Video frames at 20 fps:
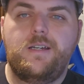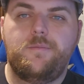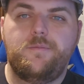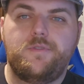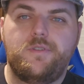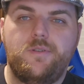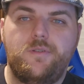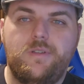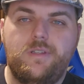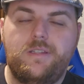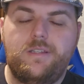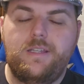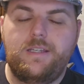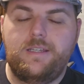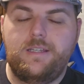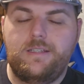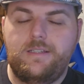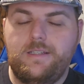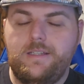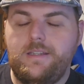so that they
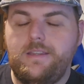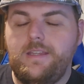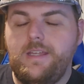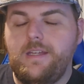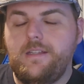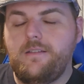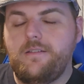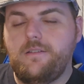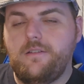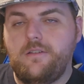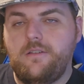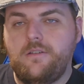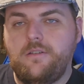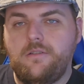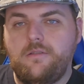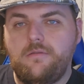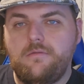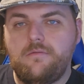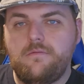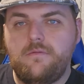can get
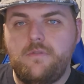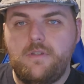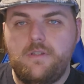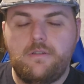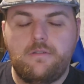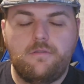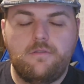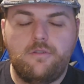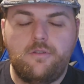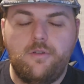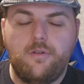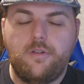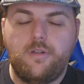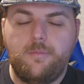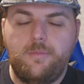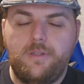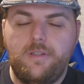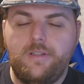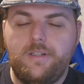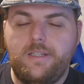the cloak
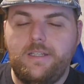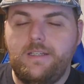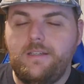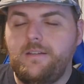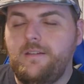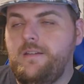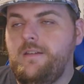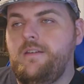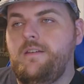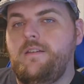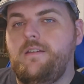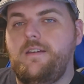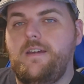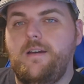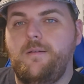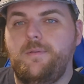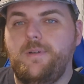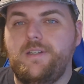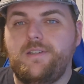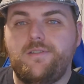ability.
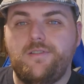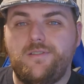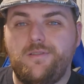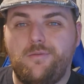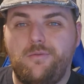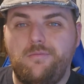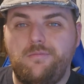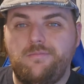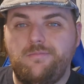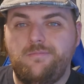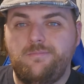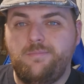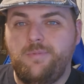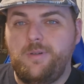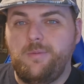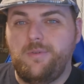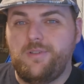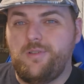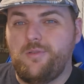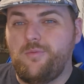But it's just
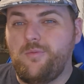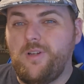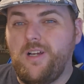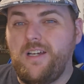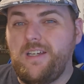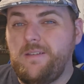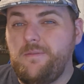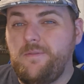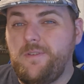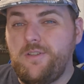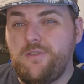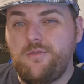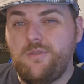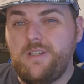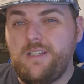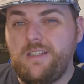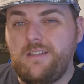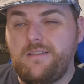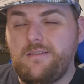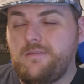pretty much a raw
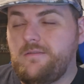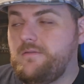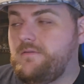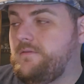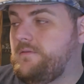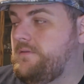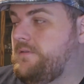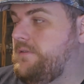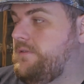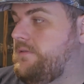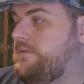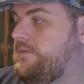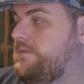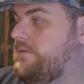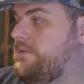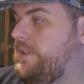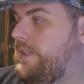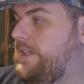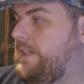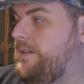infantry,
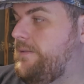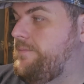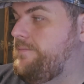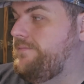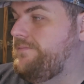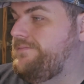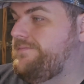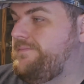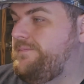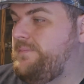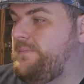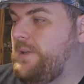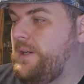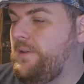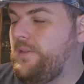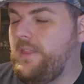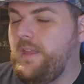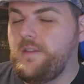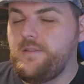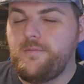about
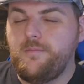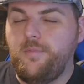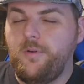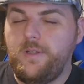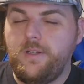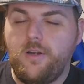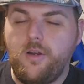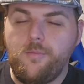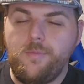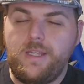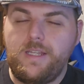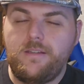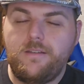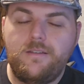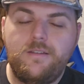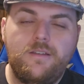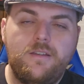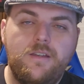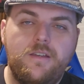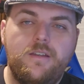1,000-point army
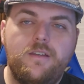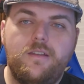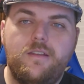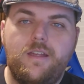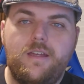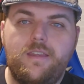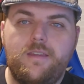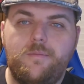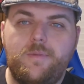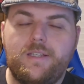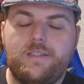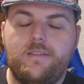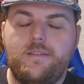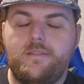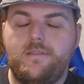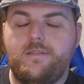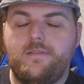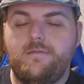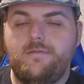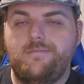that makes
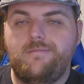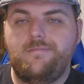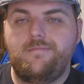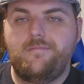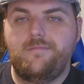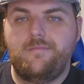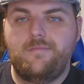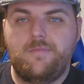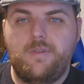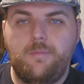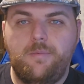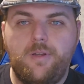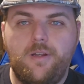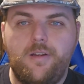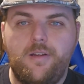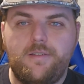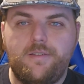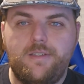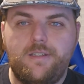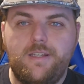its
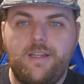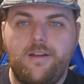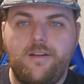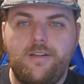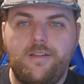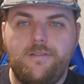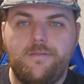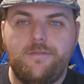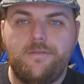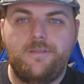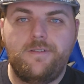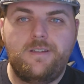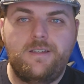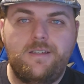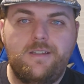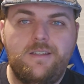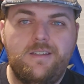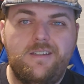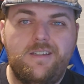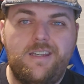appearance in narrative.
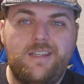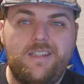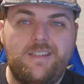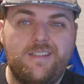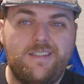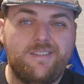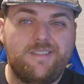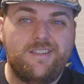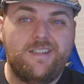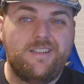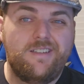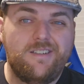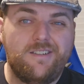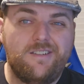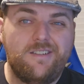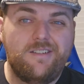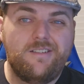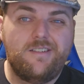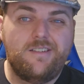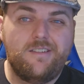It does not look
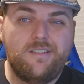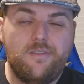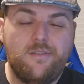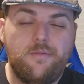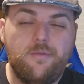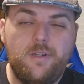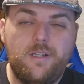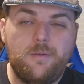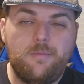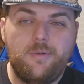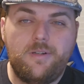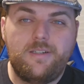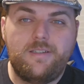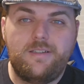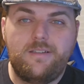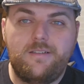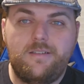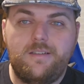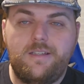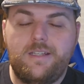good because they're 3D
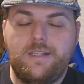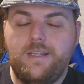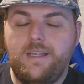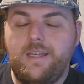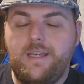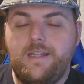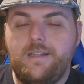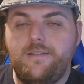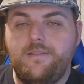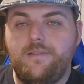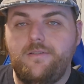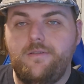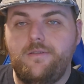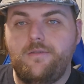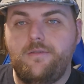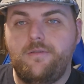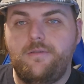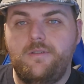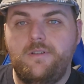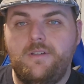printed, and I had
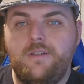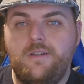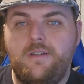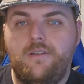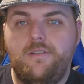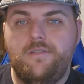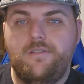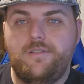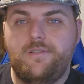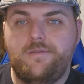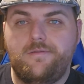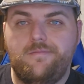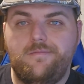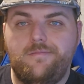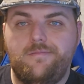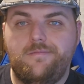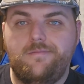to just